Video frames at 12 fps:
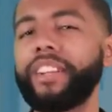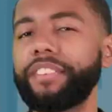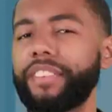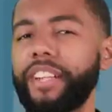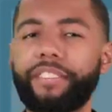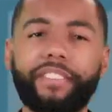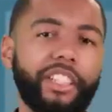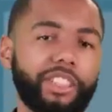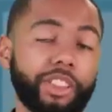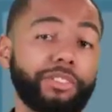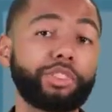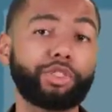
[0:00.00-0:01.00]
different
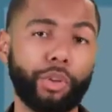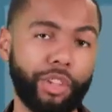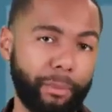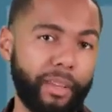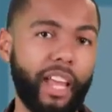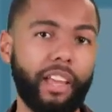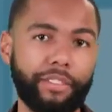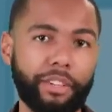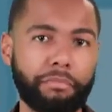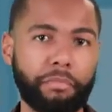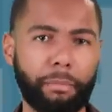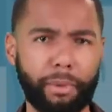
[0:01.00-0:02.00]
definitions for trolling behavior,
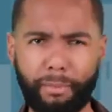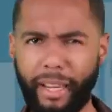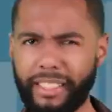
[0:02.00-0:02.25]
but